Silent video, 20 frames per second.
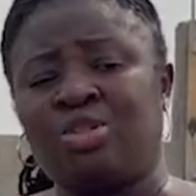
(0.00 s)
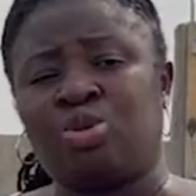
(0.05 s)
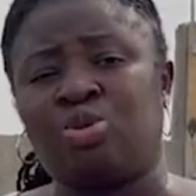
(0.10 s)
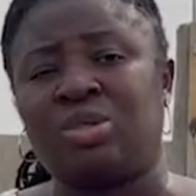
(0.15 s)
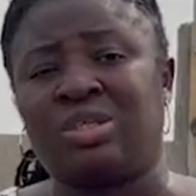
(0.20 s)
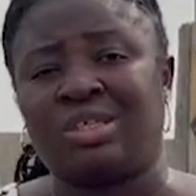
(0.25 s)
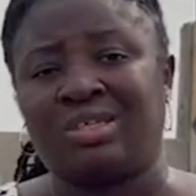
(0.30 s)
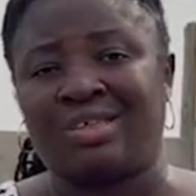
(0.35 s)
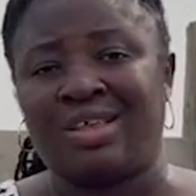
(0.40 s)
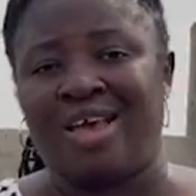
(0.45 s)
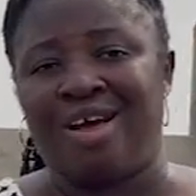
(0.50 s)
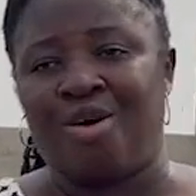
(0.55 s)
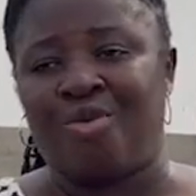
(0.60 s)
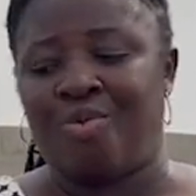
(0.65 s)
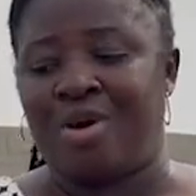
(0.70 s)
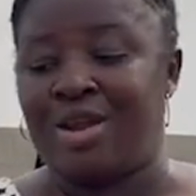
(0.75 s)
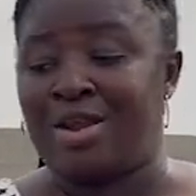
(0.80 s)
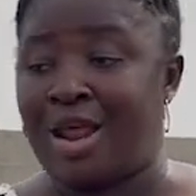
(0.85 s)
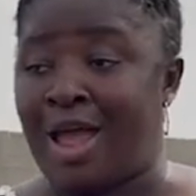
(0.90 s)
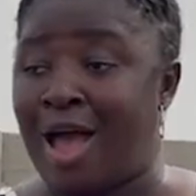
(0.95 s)
to sell
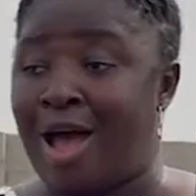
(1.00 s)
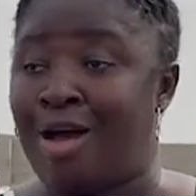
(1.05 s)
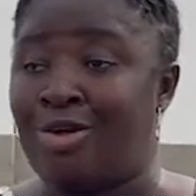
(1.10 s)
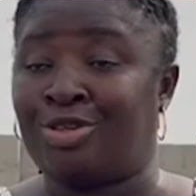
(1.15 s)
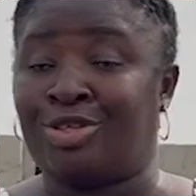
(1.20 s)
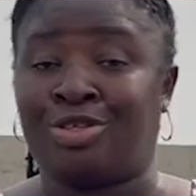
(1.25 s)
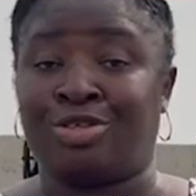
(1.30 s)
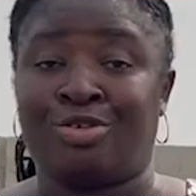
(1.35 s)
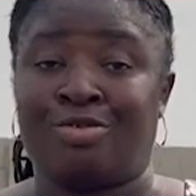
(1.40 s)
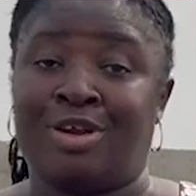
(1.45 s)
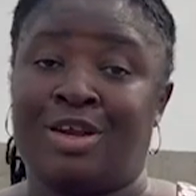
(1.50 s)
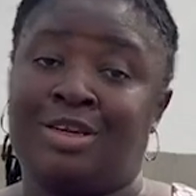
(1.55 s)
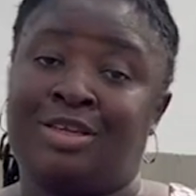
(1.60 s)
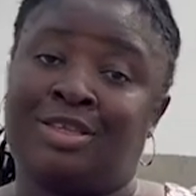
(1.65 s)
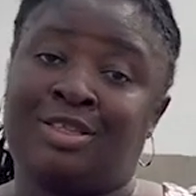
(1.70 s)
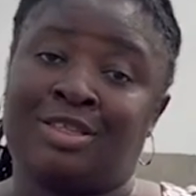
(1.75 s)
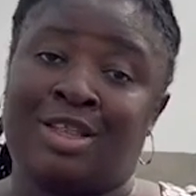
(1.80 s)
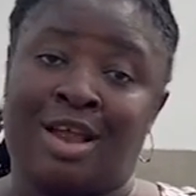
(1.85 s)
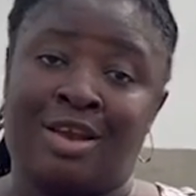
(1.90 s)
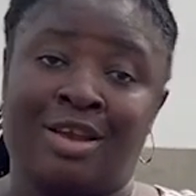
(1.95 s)
when the house is already
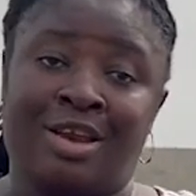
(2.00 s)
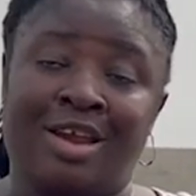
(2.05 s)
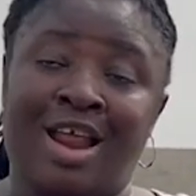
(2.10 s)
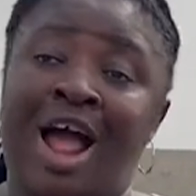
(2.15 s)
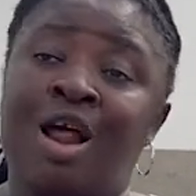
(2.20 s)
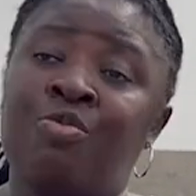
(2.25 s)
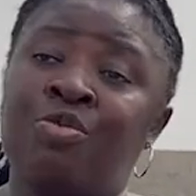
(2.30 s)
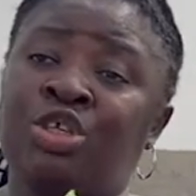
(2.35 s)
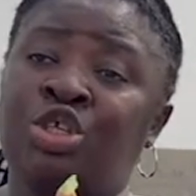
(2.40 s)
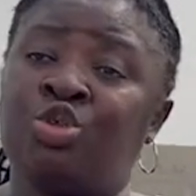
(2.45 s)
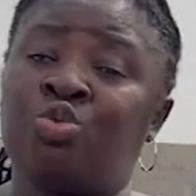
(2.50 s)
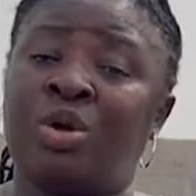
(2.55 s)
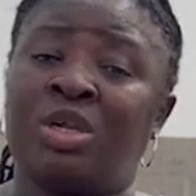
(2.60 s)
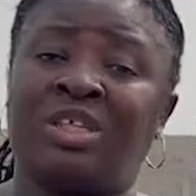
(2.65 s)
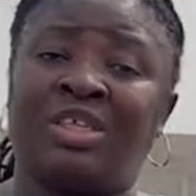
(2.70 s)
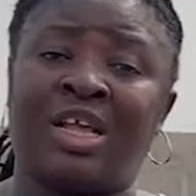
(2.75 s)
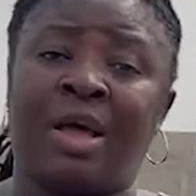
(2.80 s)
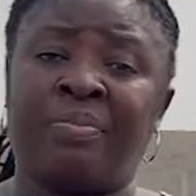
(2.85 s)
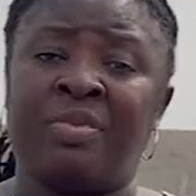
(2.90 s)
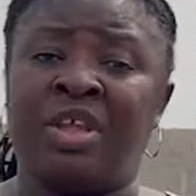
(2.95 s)
standing, and which is what
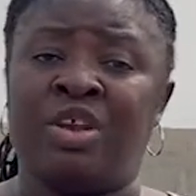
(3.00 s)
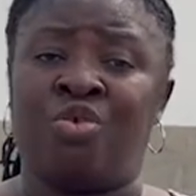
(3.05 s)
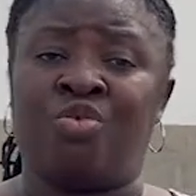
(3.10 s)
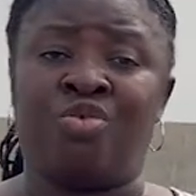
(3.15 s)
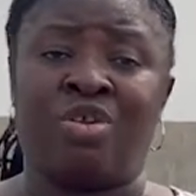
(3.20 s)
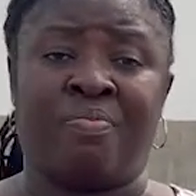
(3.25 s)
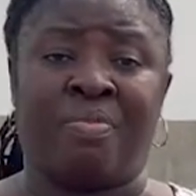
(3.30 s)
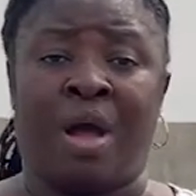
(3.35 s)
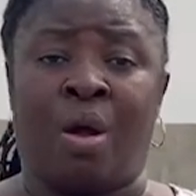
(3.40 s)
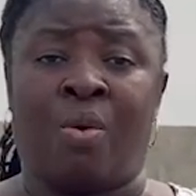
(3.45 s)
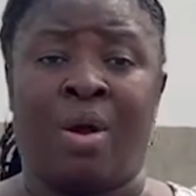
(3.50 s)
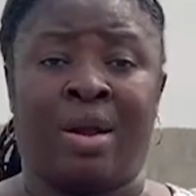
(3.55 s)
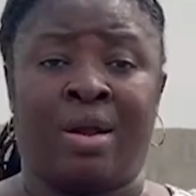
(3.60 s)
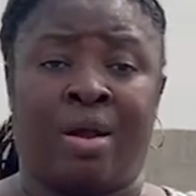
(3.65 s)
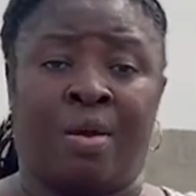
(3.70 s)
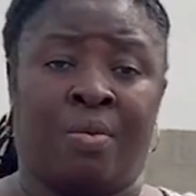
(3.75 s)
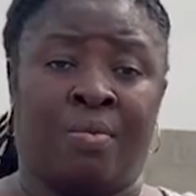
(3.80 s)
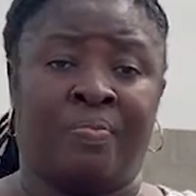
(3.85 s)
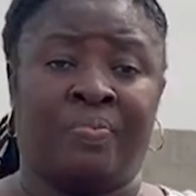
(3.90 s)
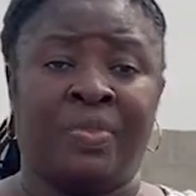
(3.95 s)
is happening in Oriba
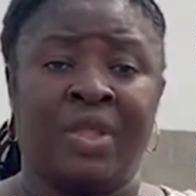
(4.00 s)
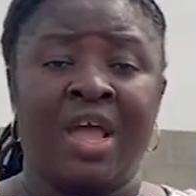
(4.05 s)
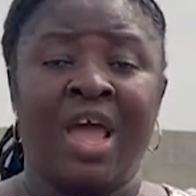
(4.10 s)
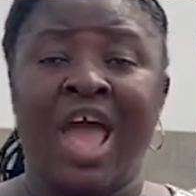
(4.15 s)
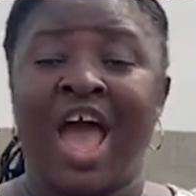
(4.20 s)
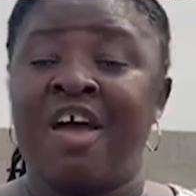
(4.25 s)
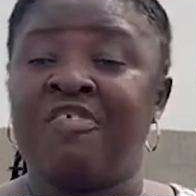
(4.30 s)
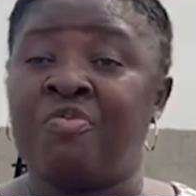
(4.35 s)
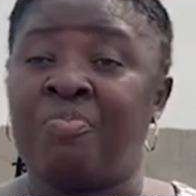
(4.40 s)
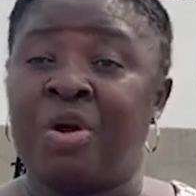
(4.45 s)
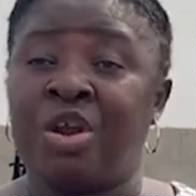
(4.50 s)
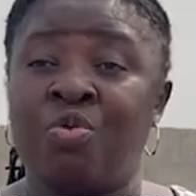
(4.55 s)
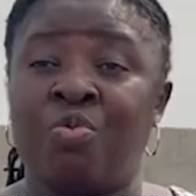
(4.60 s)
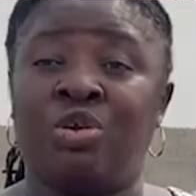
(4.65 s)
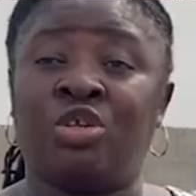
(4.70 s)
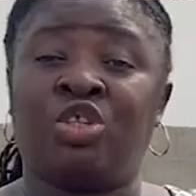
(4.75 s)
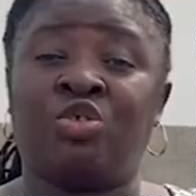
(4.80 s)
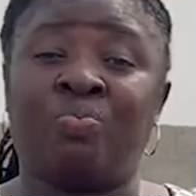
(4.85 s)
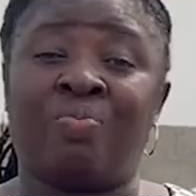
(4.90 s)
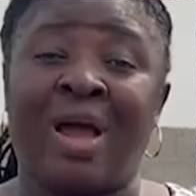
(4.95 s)
now. Everybody
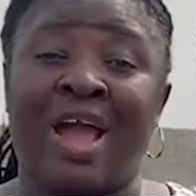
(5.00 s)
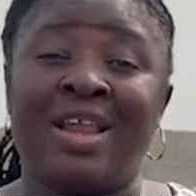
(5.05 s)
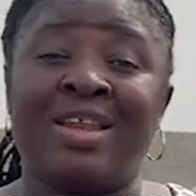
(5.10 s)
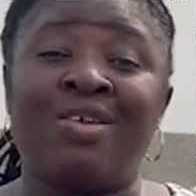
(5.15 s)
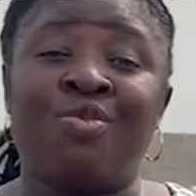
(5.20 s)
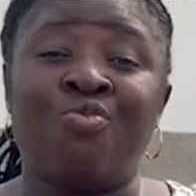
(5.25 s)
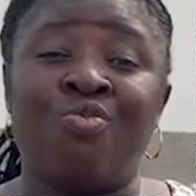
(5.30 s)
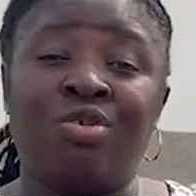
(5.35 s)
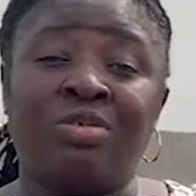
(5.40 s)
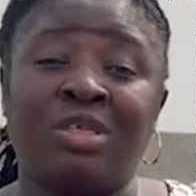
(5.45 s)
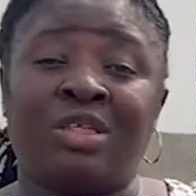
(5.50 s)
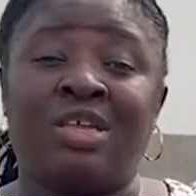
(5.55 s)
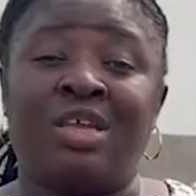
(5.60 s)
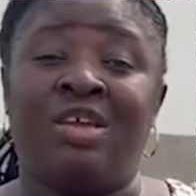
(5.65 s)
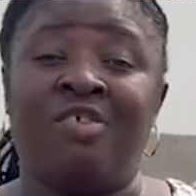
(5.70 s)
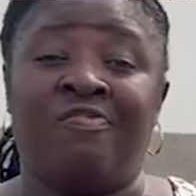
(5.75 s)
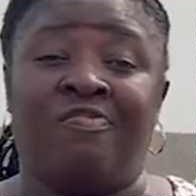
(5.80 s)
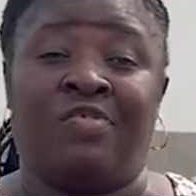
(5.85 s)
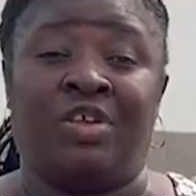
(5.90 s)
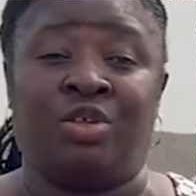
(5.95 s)
wants to buy the ones
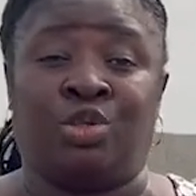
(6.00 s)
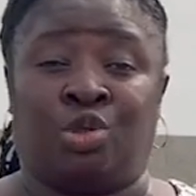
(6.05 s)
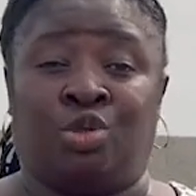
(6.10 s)
in phase